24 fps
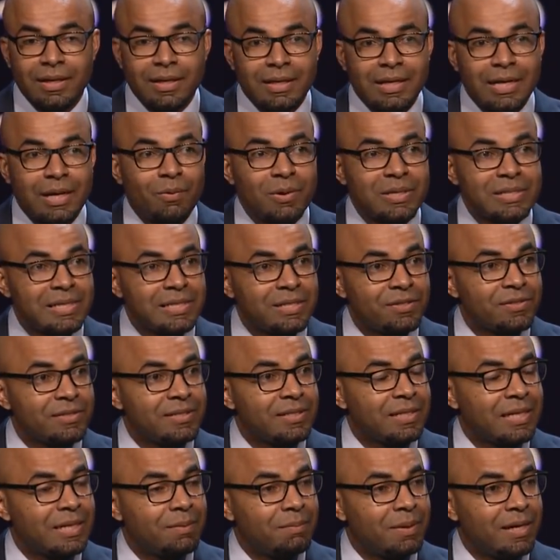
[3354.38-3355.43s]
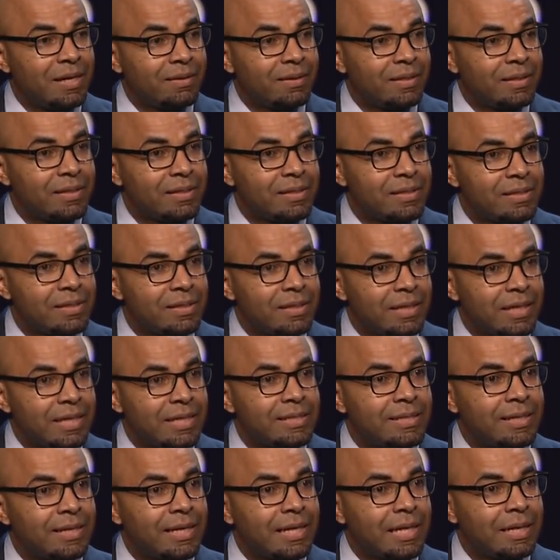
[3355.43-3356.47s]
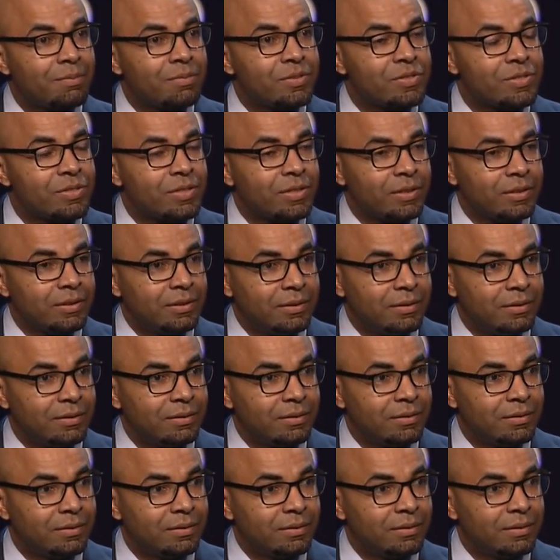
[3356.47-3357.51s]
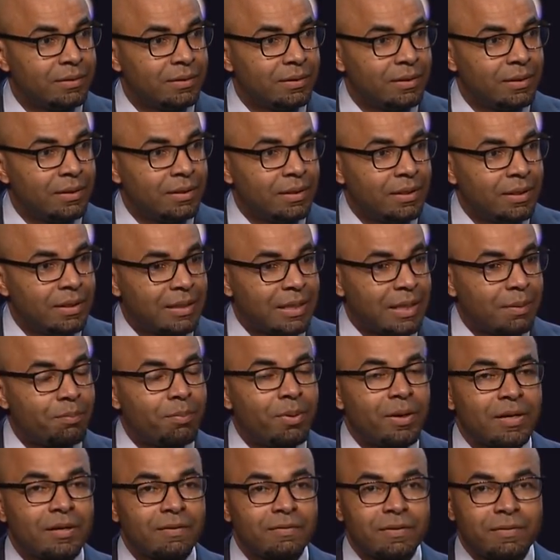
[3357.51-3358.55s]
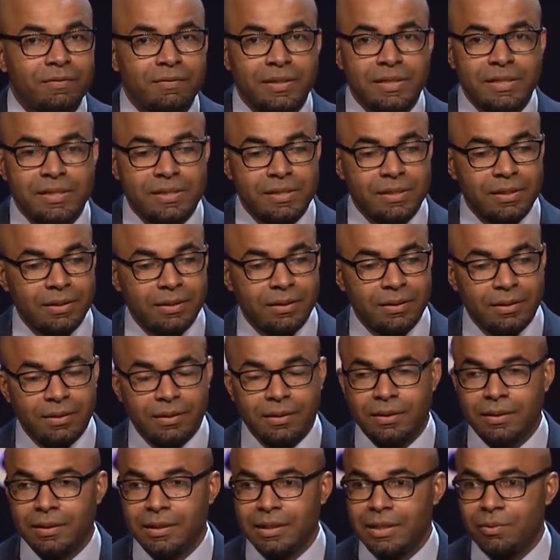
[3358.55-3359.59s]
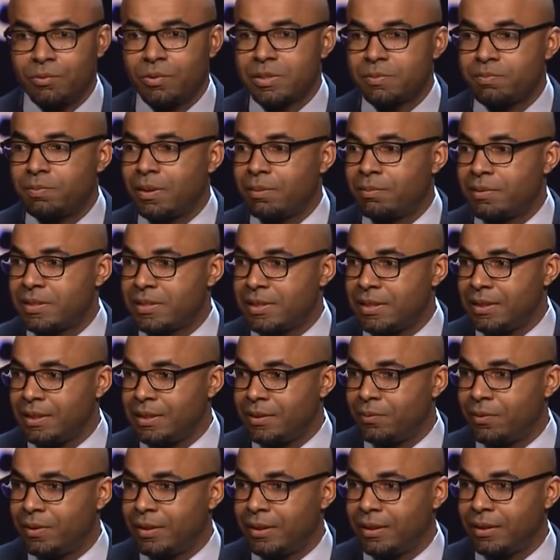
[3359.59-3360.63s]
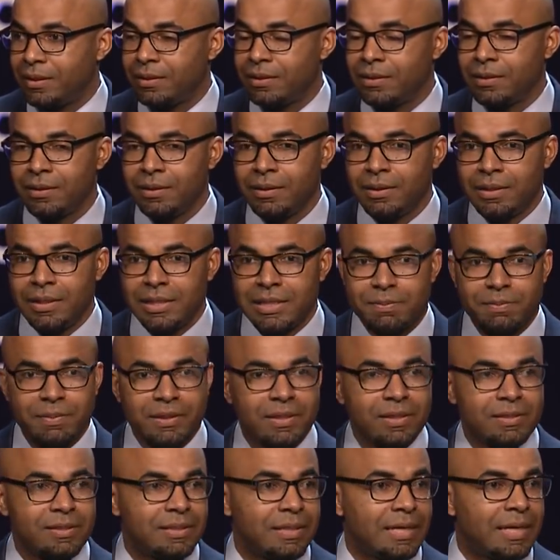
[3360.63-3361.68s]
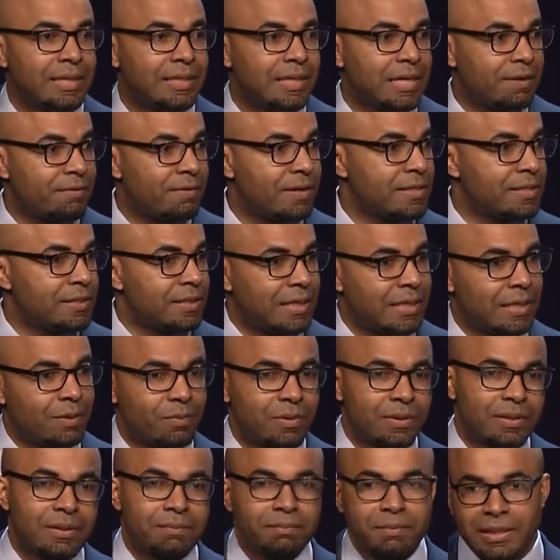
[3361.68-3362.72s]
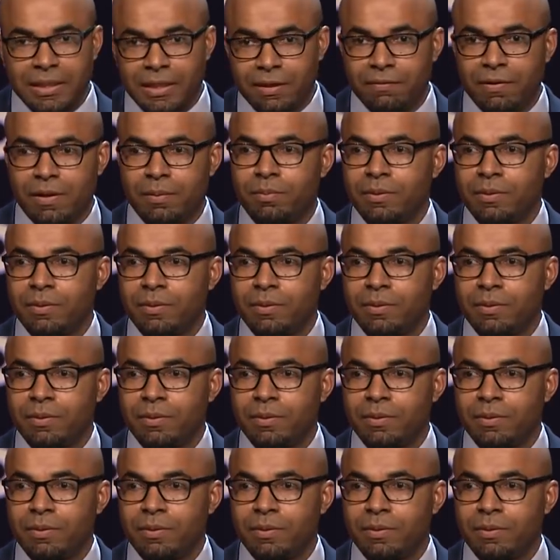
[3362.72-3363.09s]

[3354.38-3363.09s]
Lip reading: Now, what's interesting about this is that I am certain that part of the reason it was published anyway is because the idea resonated with many of our